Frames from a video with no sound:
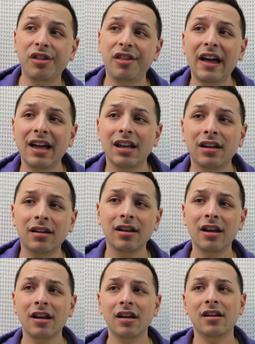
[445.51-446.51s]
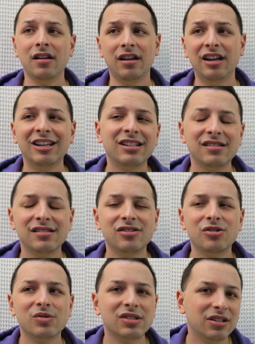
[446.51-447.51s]
Then
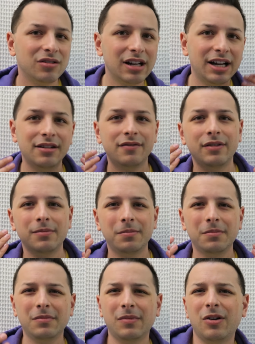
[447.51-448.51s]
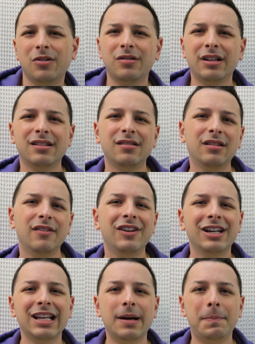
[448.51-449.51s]
it's, you still kind of are like
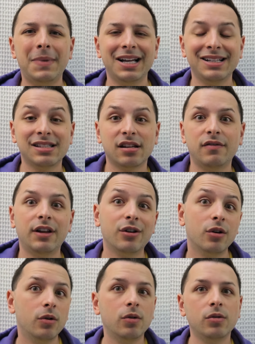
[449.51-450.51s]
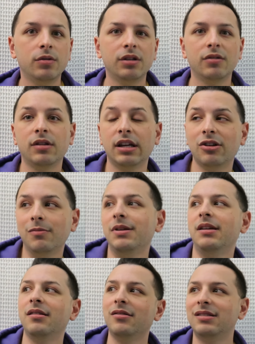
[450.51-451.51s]
living in that mindset of like, oh, you know, they could
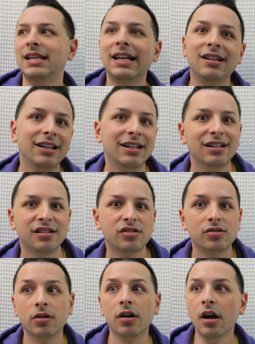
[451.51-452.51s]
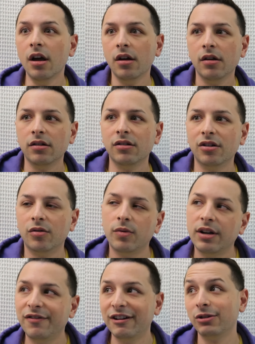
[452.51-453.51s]
be tailing us or, you know,
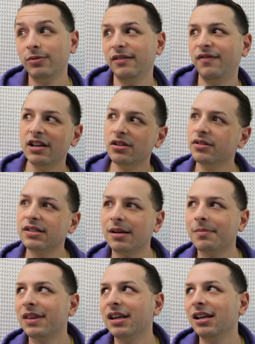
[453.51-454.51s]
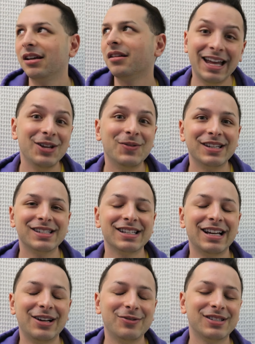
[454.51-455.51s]
what if I reveal something?
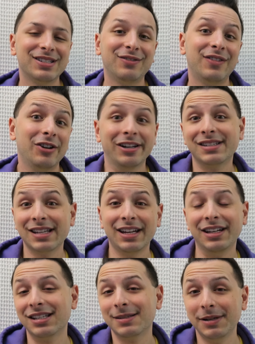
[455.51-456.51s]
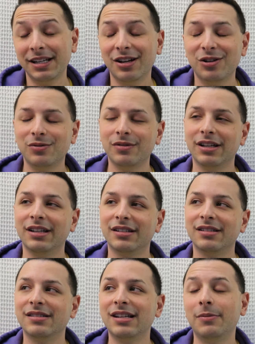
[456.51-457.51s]
Anyways, I was still very excited to speak out
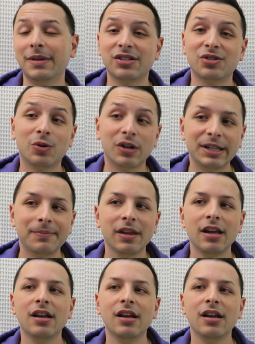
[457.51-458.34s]
and tell my story.